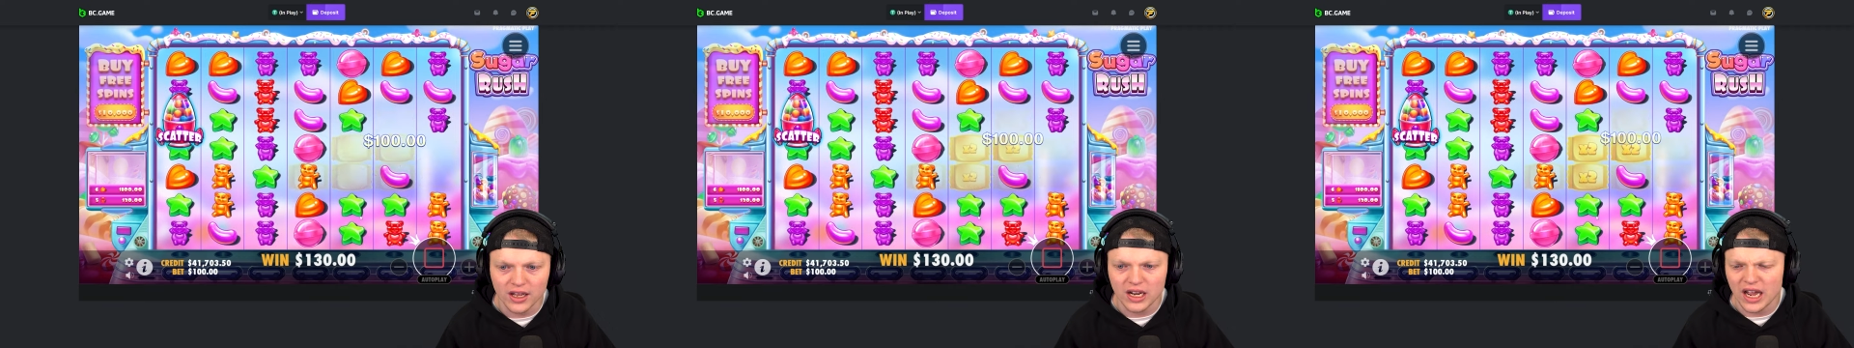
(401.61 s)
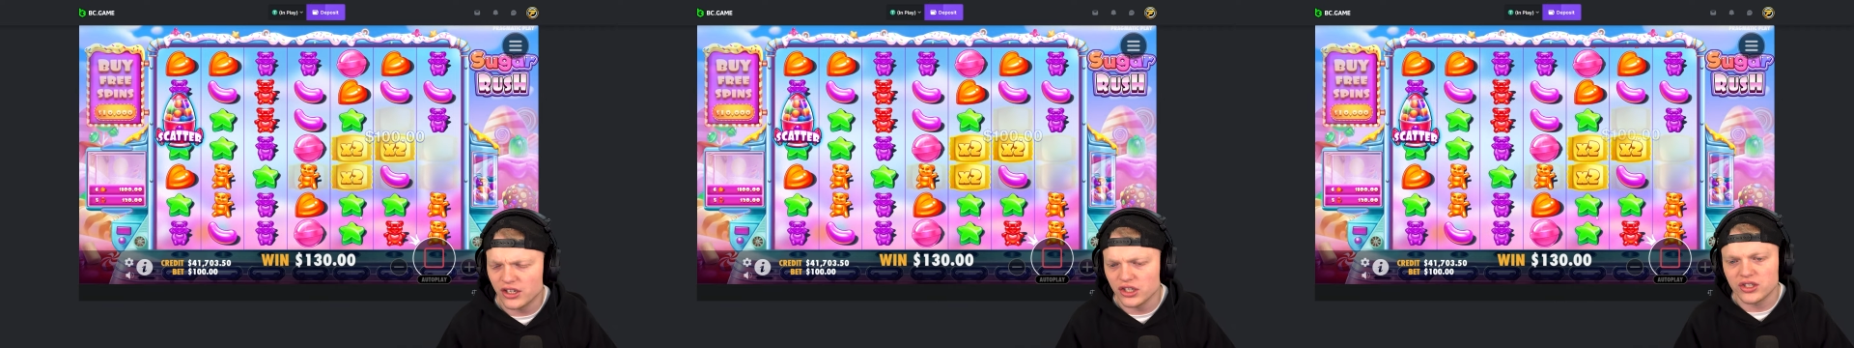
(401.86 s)

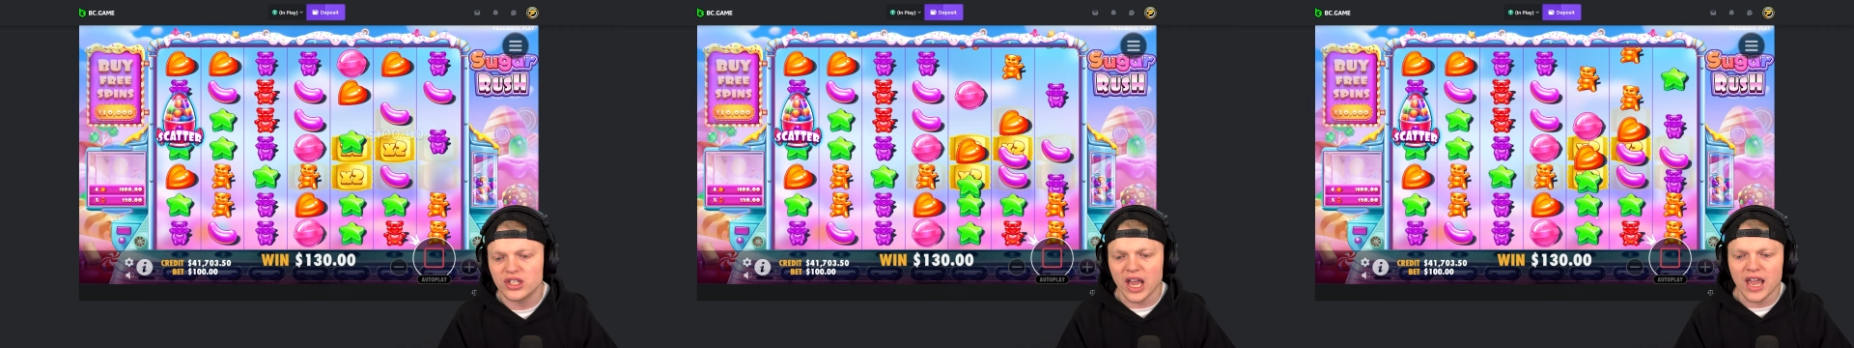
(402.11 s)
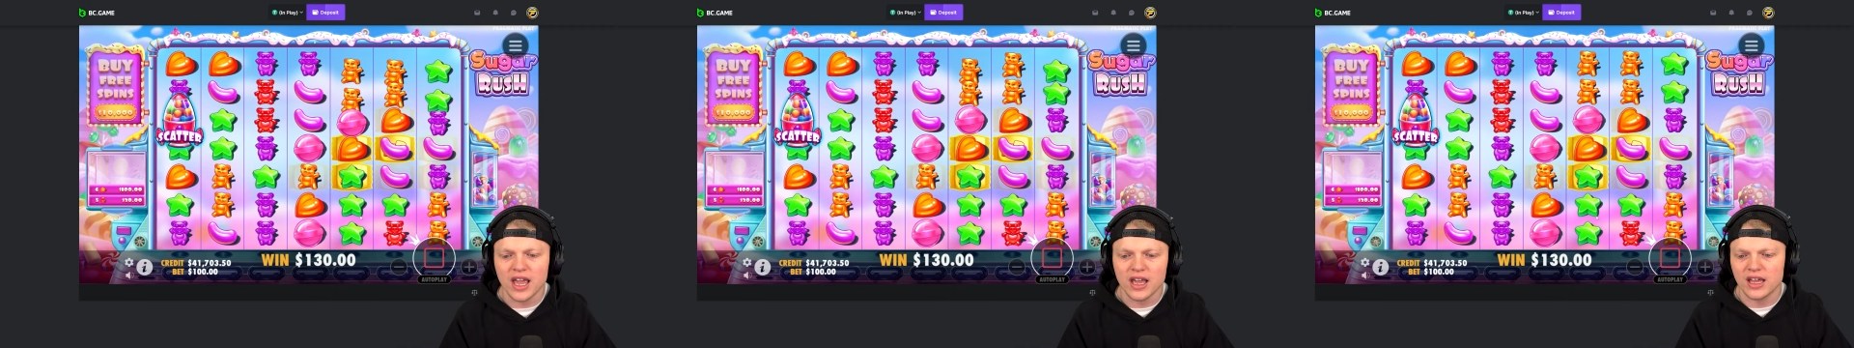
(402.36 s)
I just
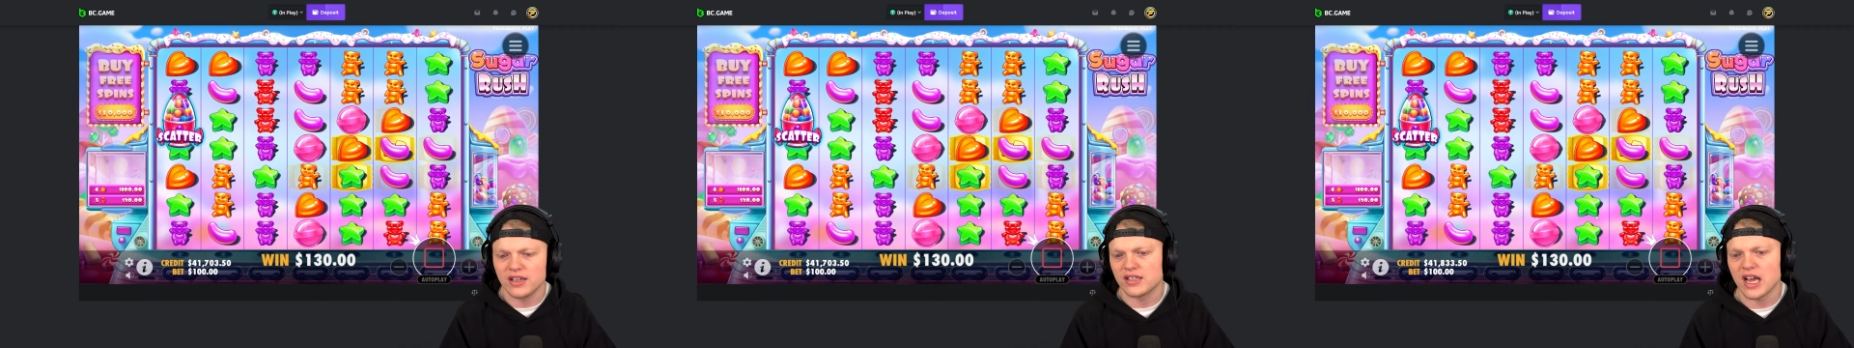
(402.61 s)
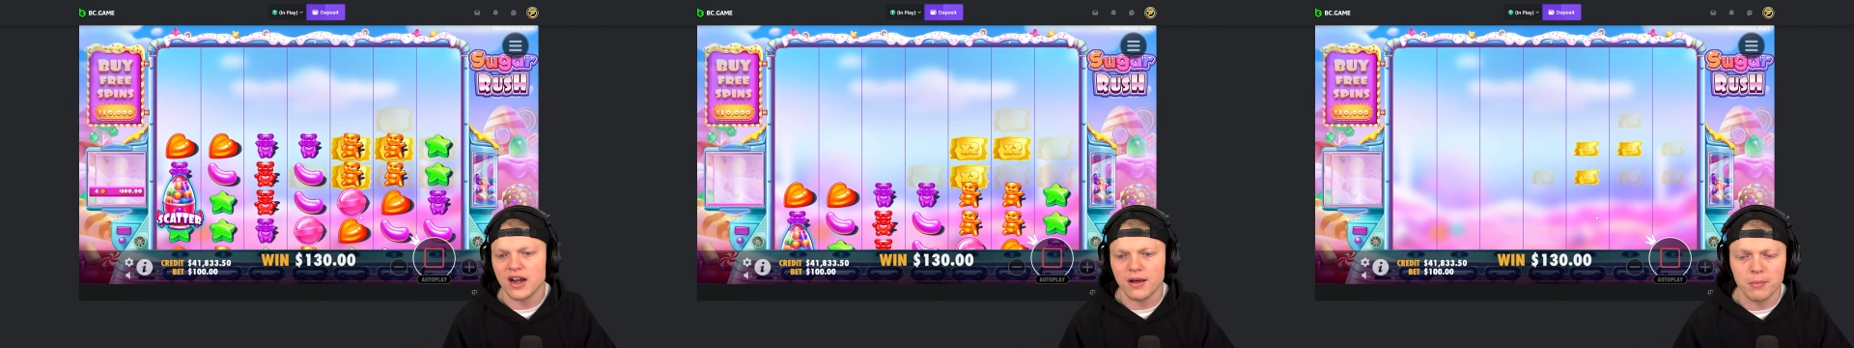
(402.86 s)
say it and it's
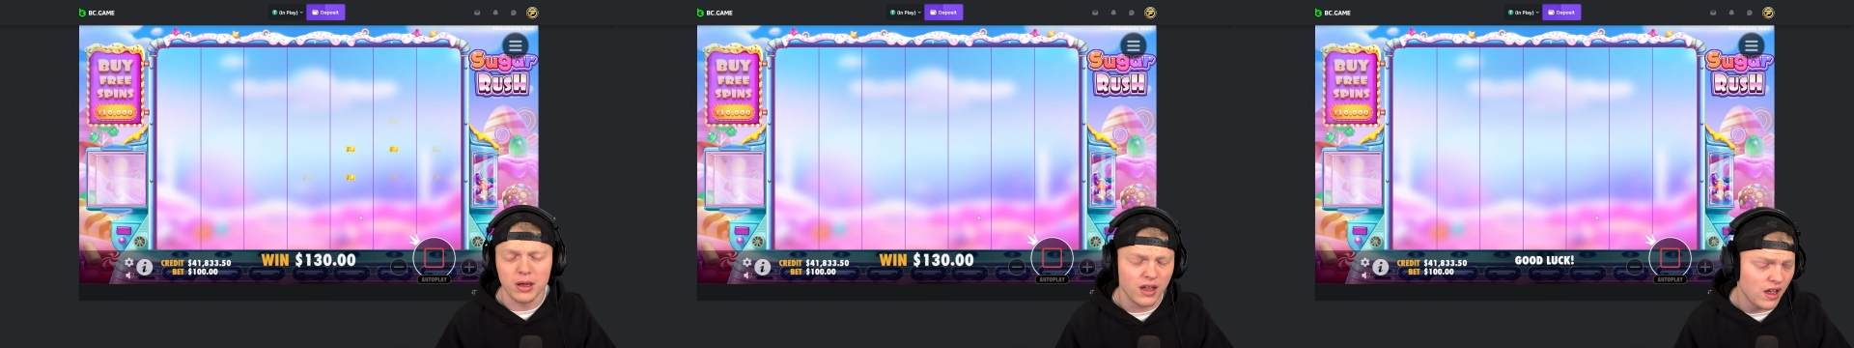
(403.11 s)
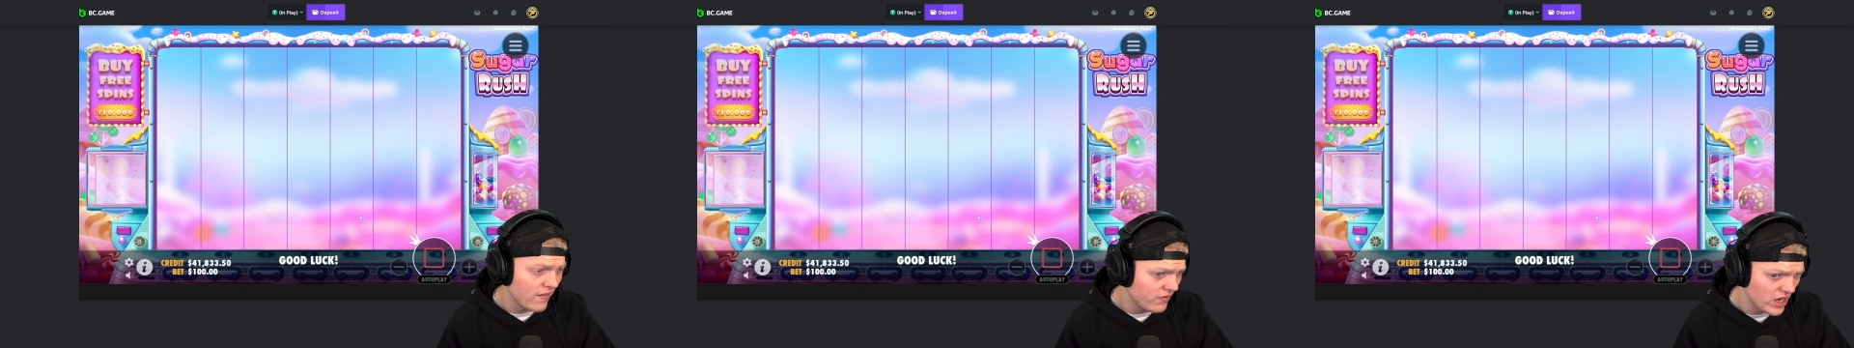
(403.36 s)
kind of
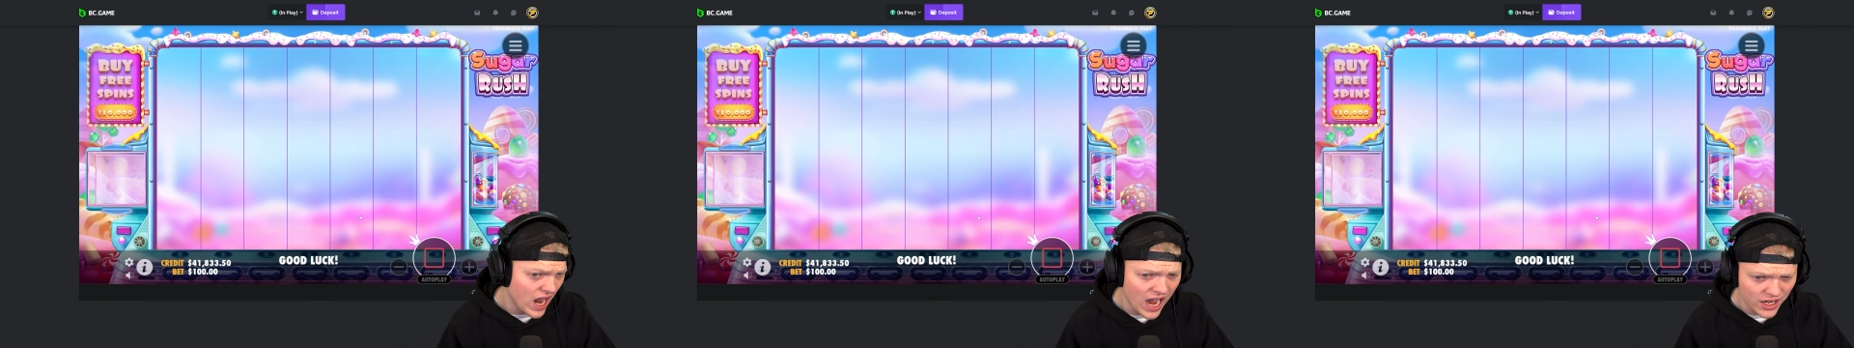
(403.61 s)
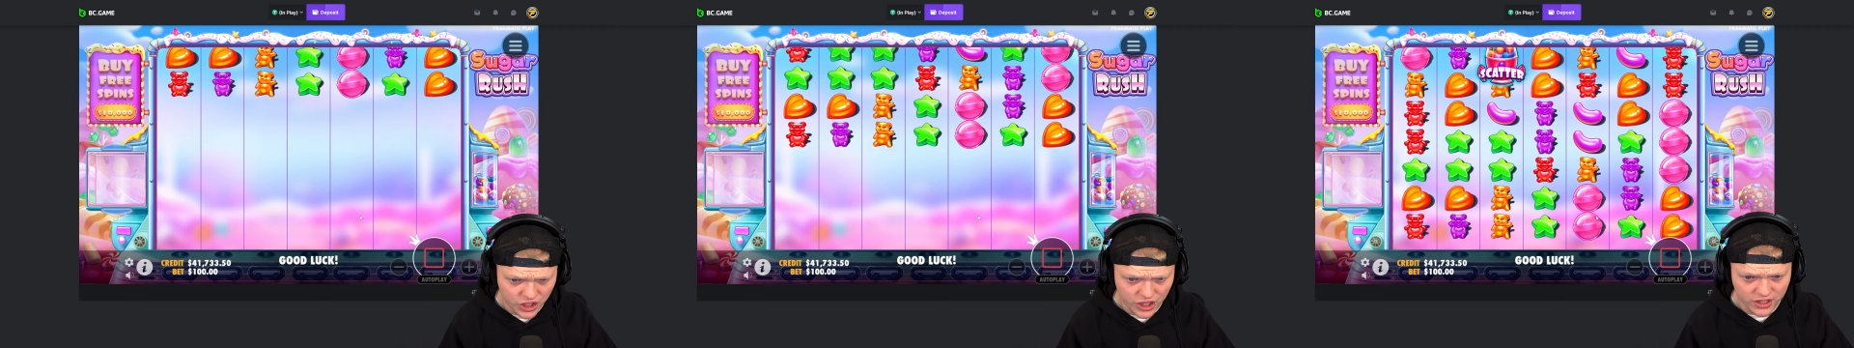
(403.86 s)

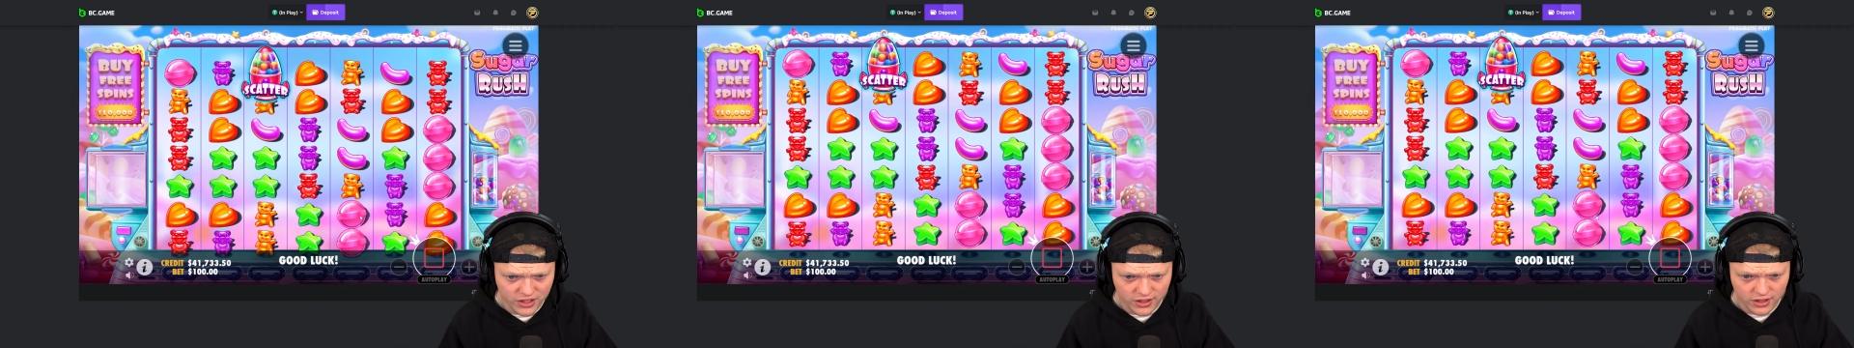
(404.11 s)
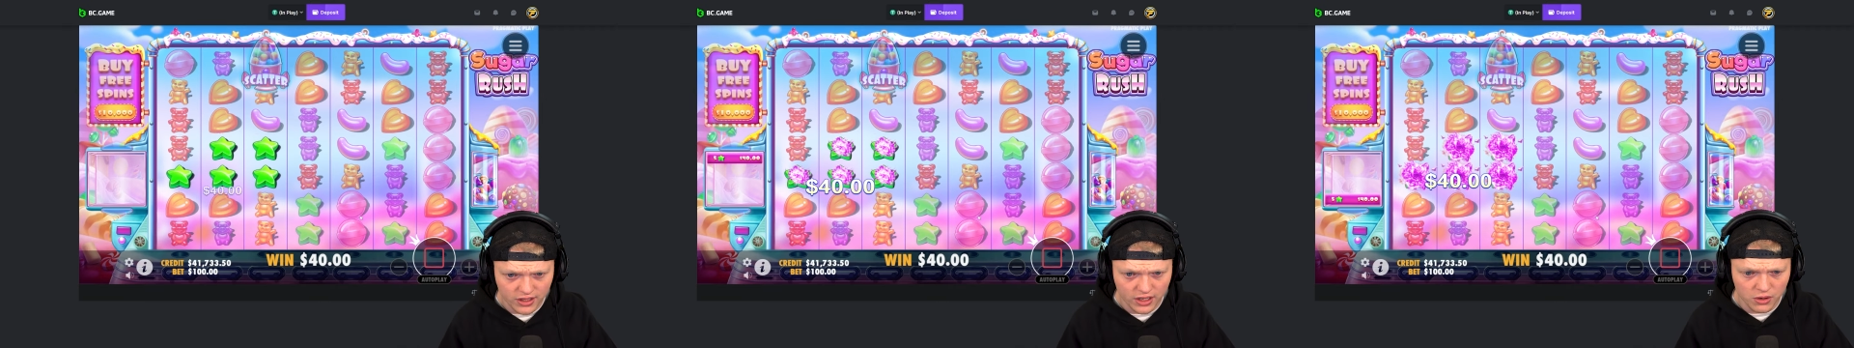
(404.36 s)
obnoxious
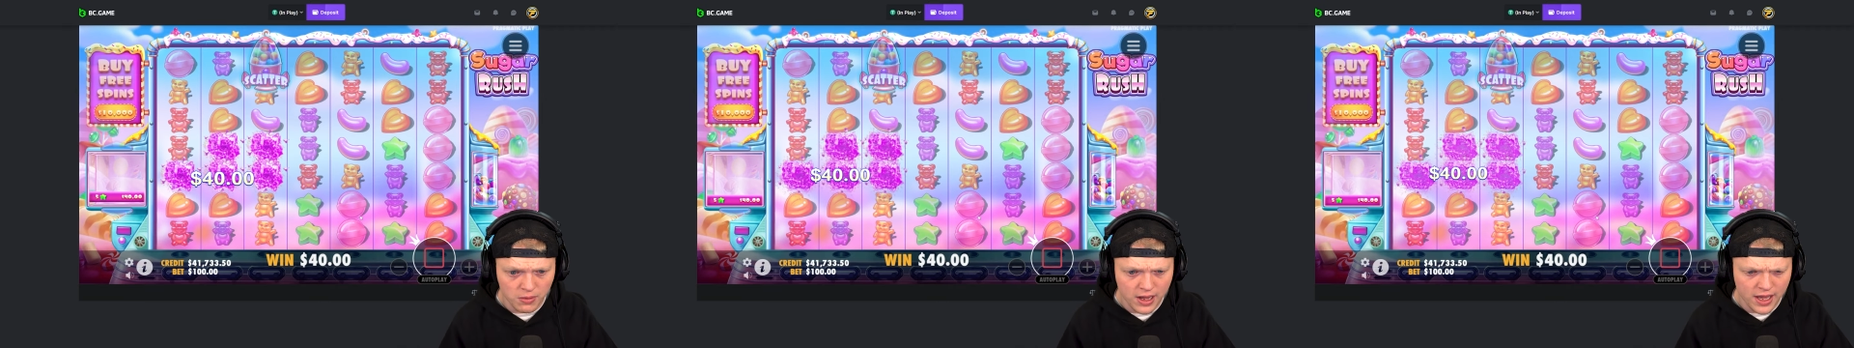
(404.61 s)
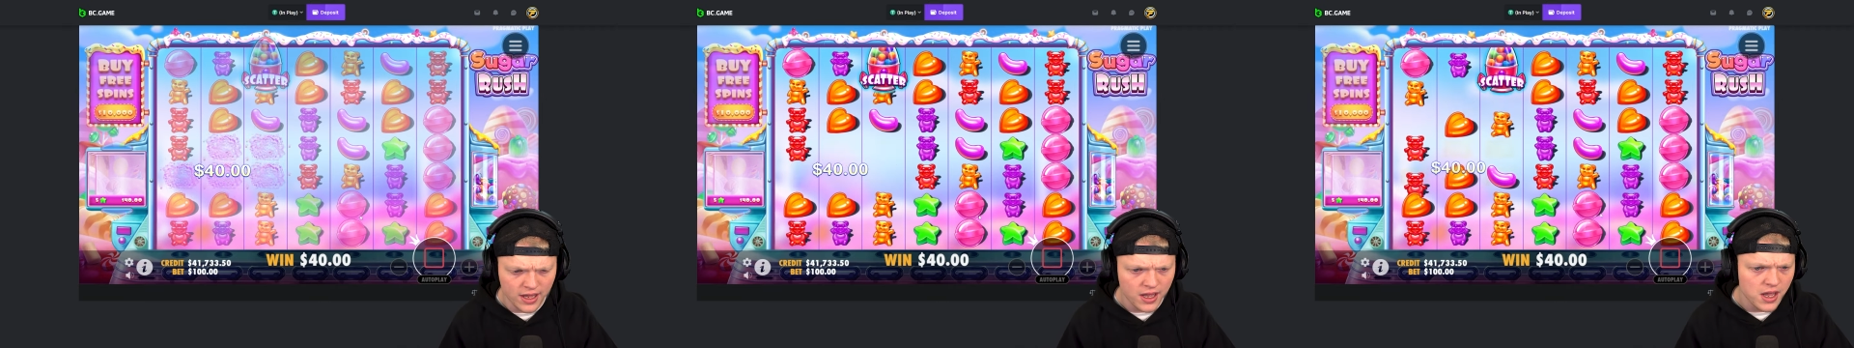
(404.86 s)
in a
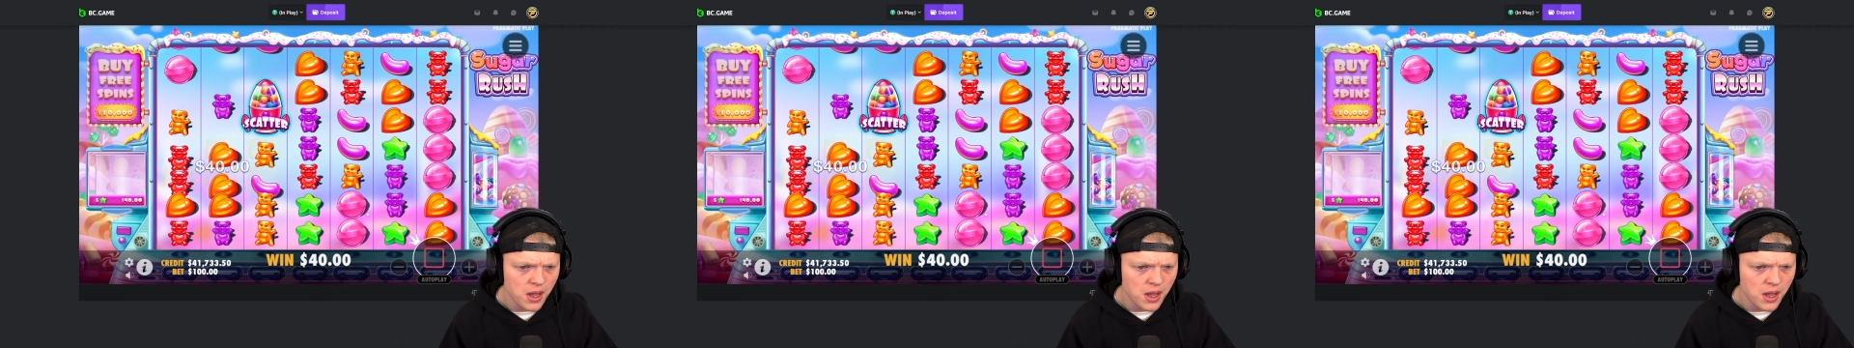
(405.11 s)
way.